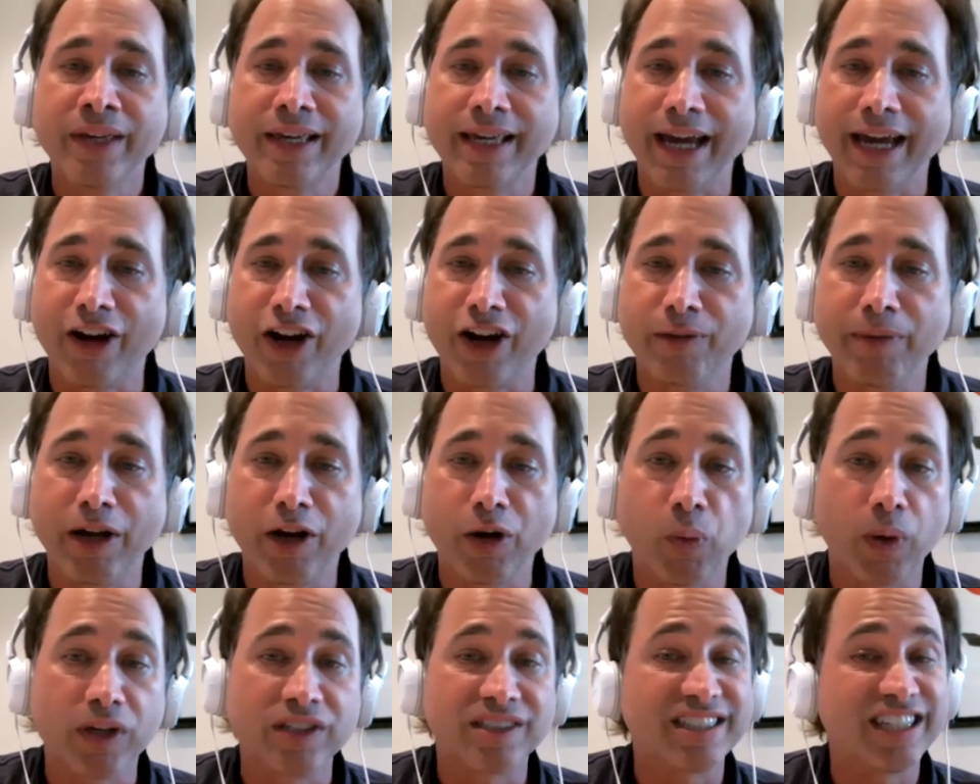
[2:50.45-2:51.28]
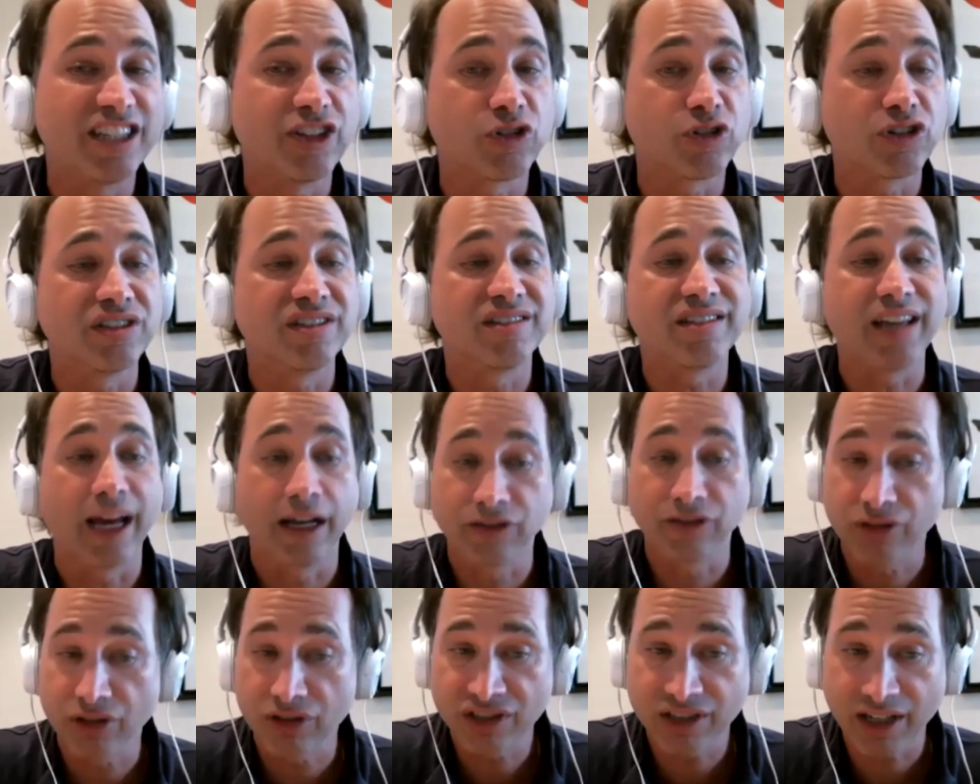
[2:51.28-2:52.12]
Gary Mary West Senior
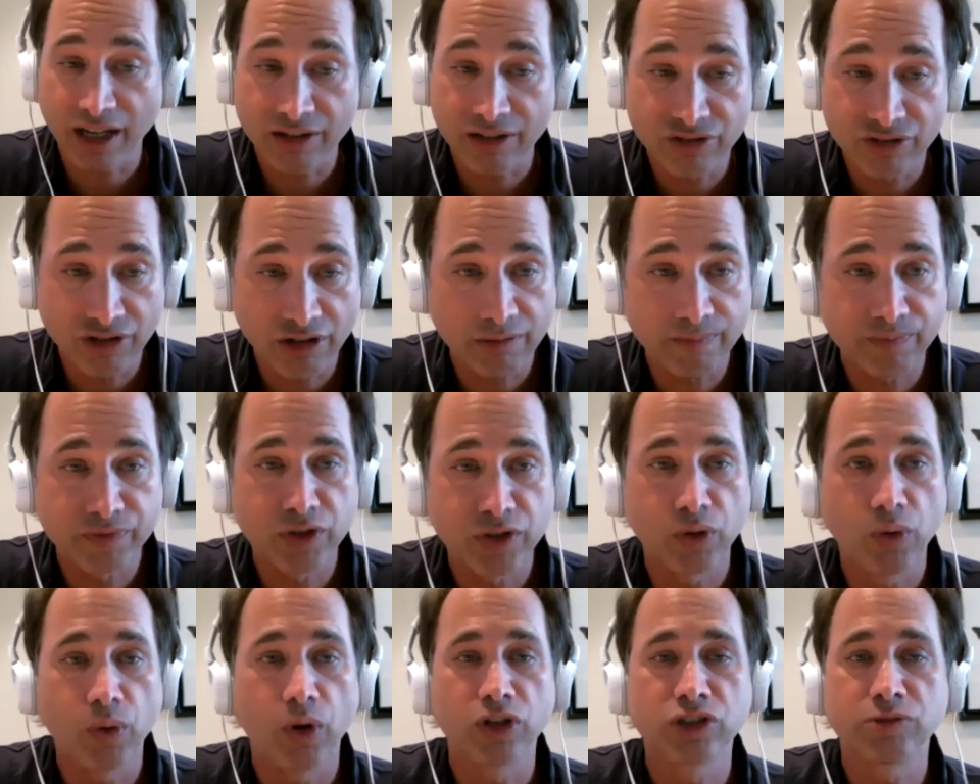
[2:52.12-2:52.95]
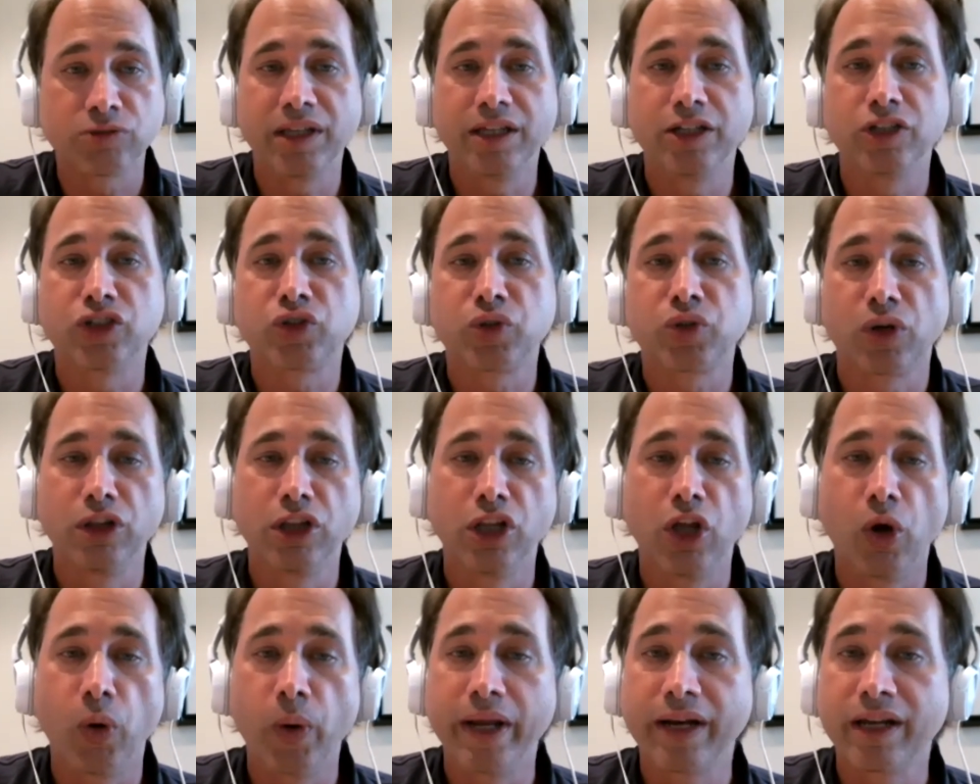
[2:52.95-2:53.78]
Dental Center to ultimately ensure
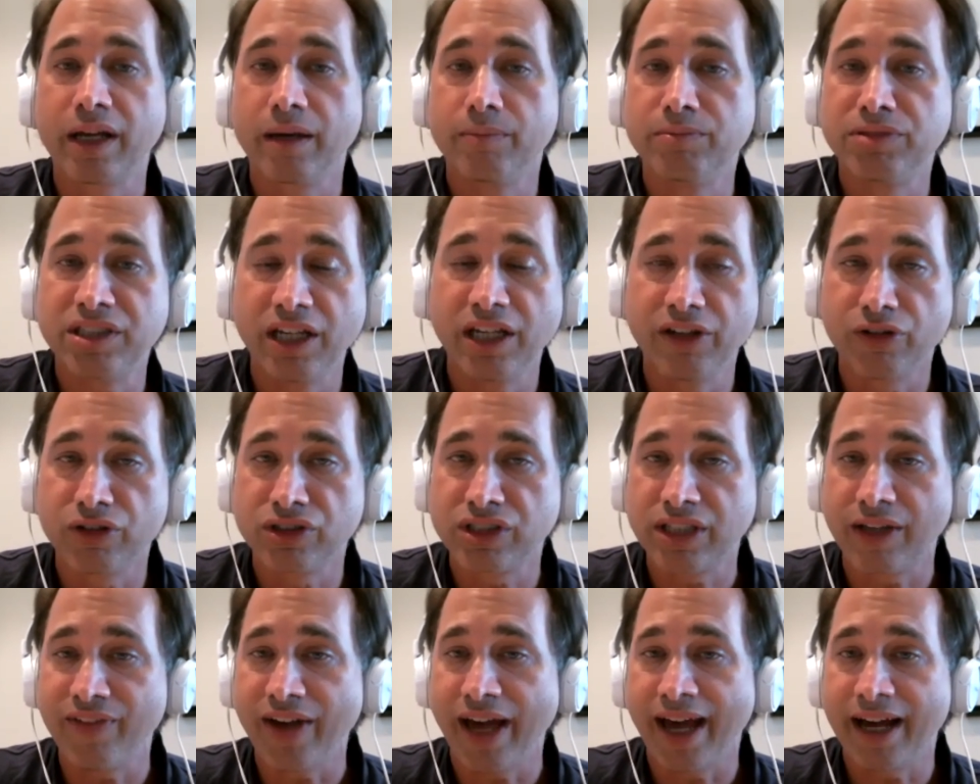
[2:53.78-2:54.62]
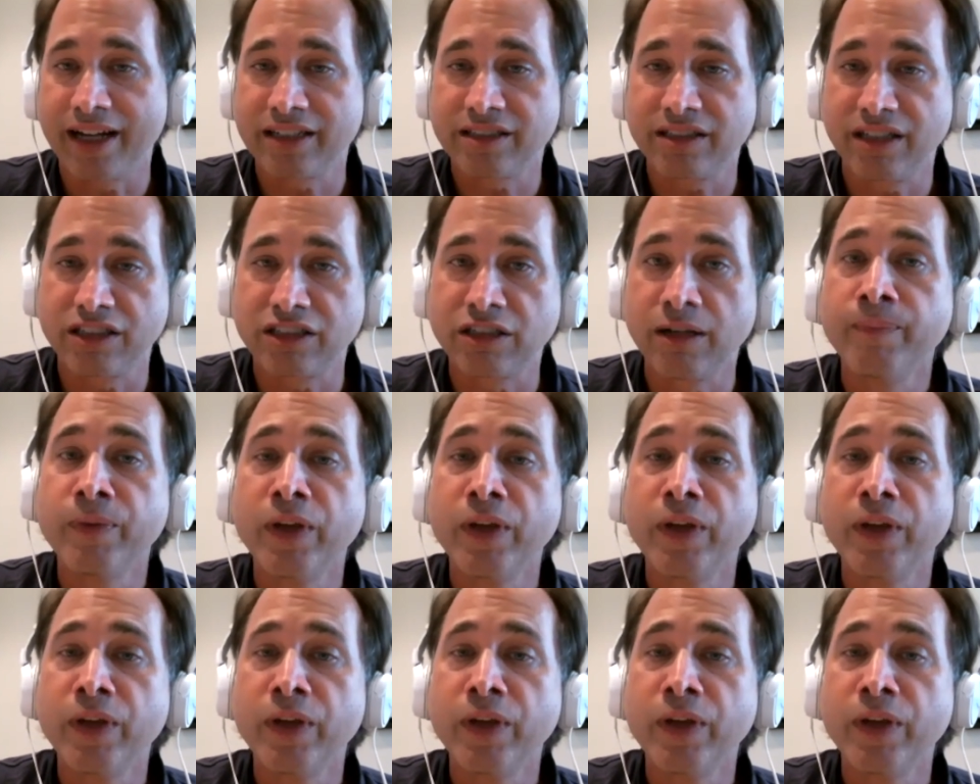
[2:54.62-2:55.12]
low-income seniors have access